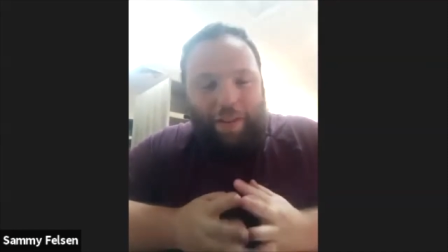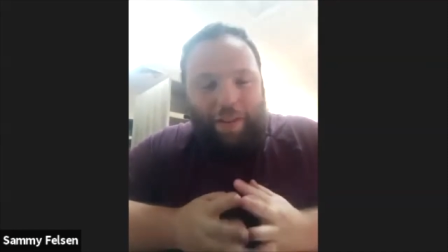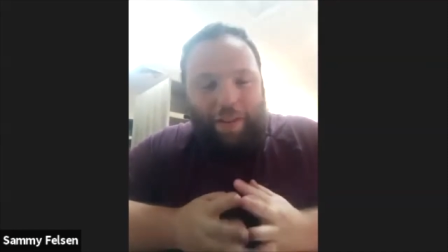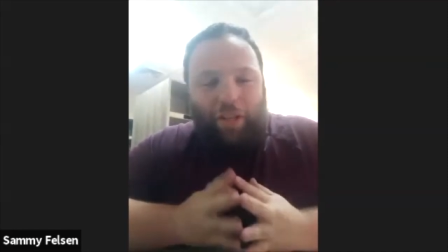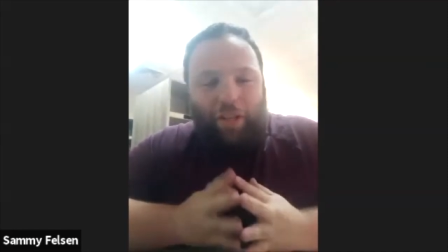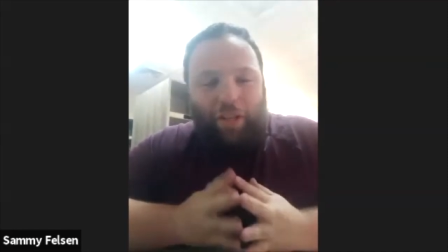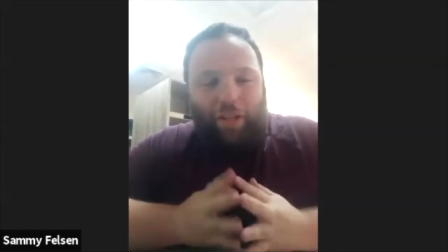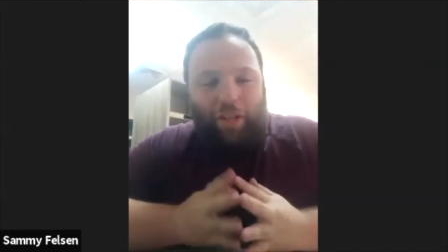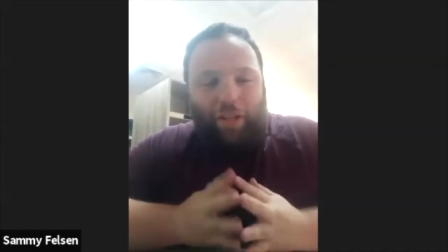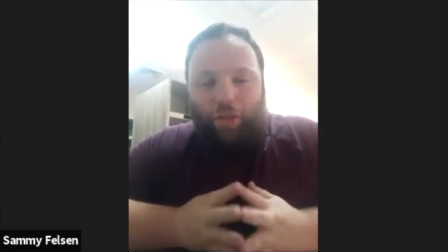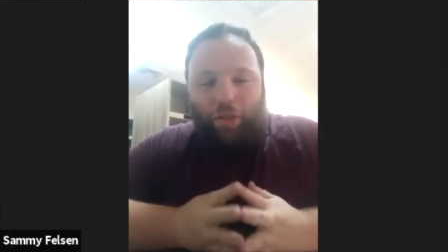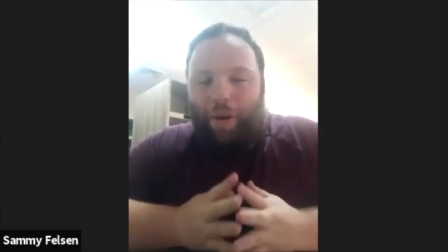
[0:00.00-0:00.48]

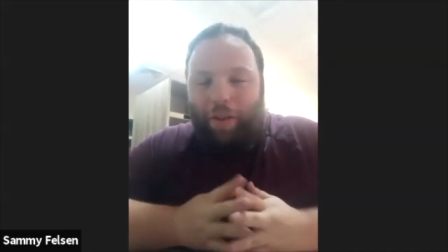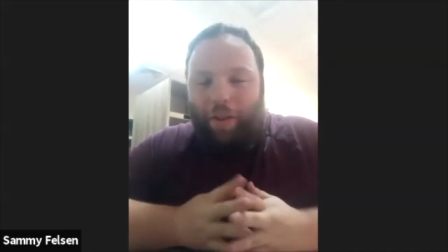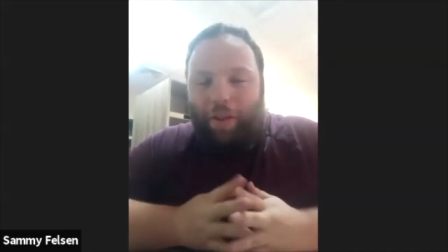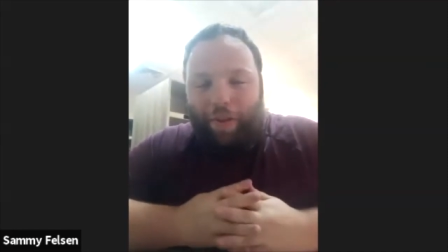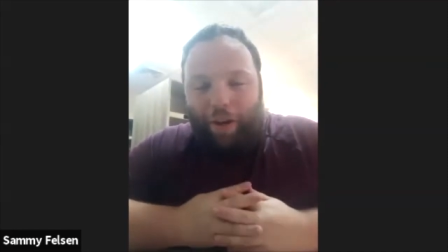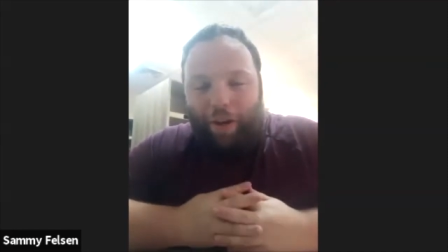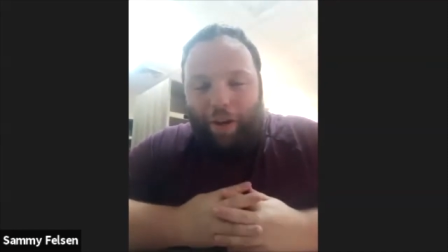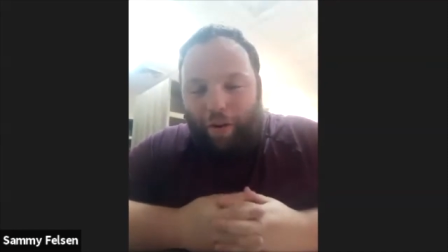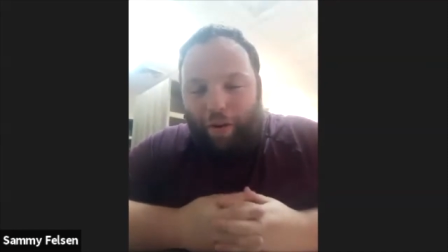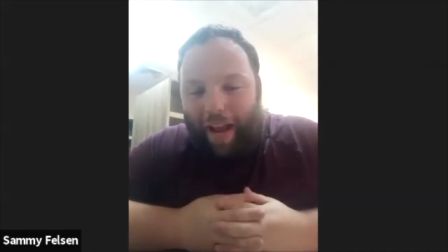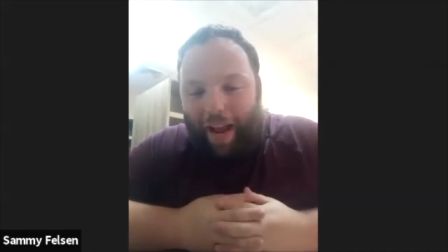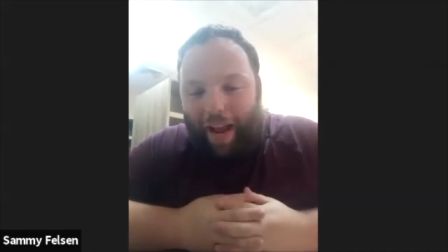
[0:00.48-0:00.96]
after the age of
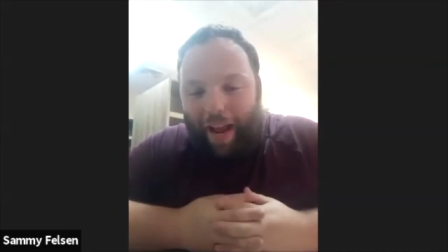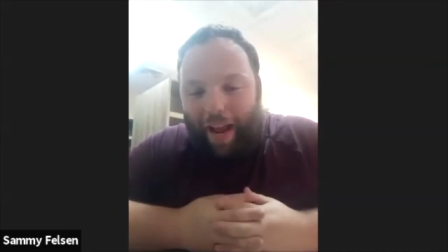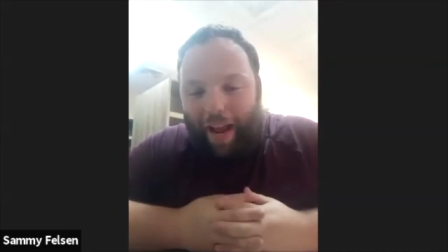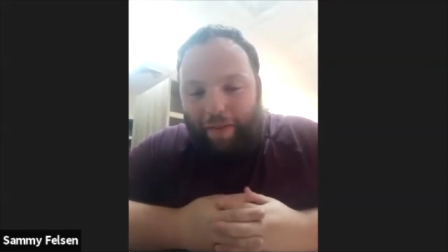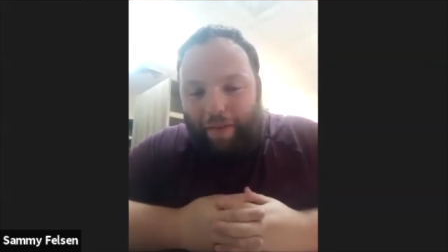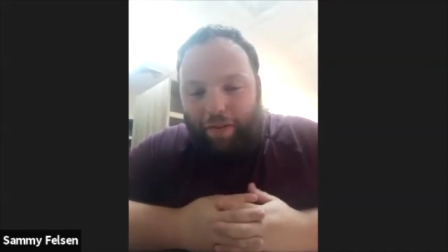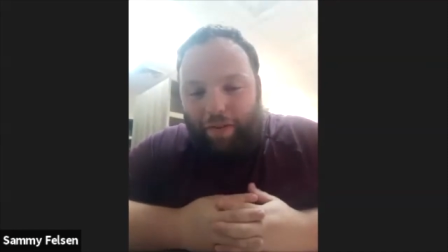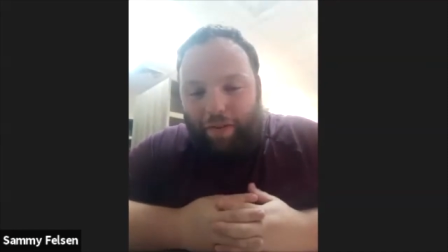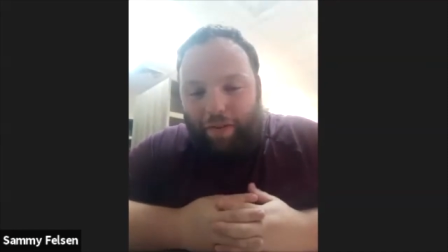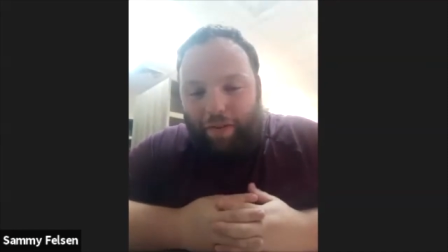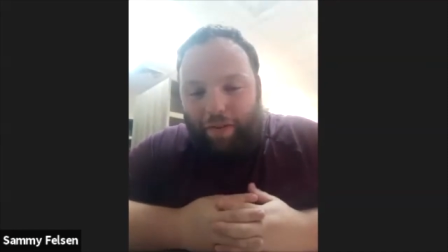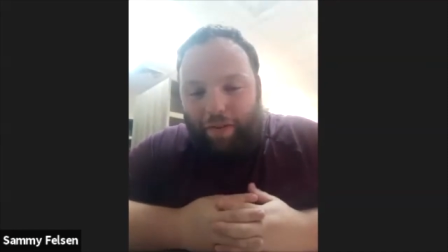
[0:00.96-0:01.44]
23, you
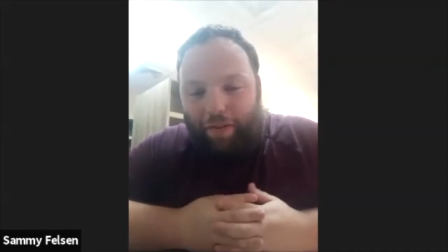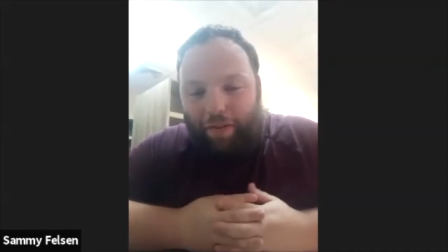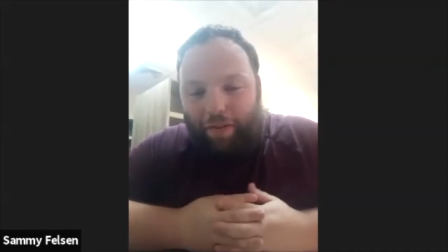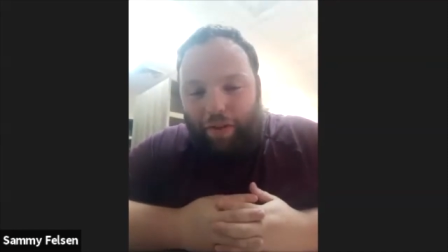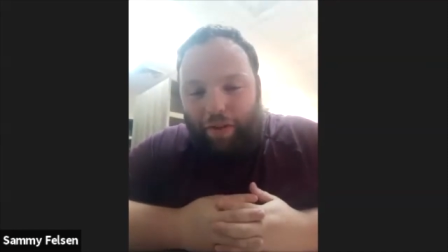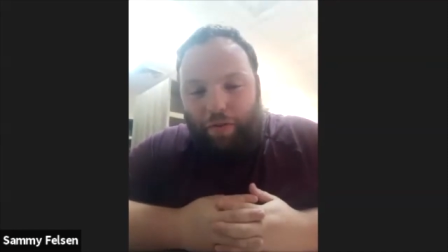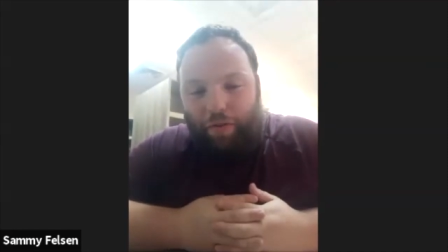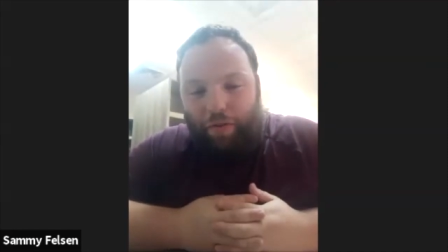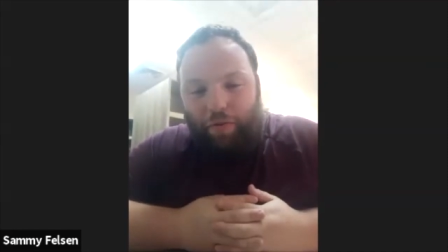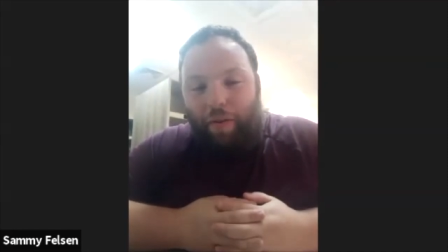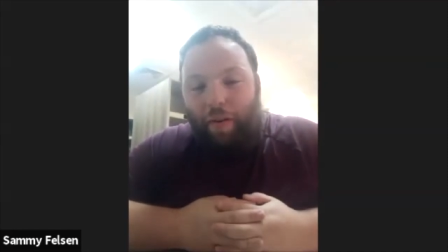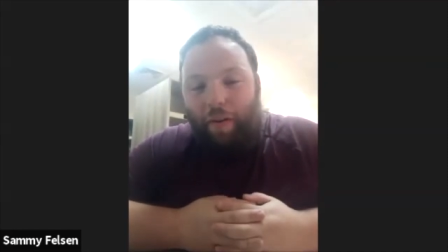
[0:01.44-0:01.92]
don't have
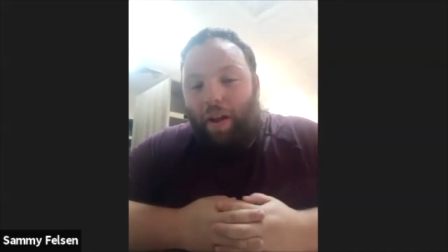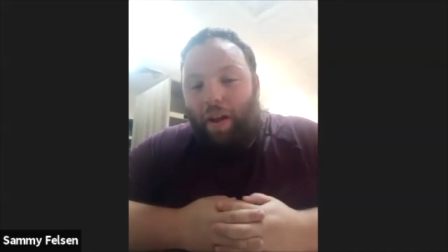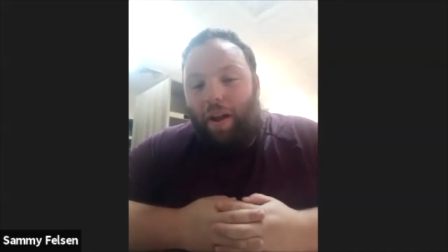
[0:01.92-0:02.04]
to.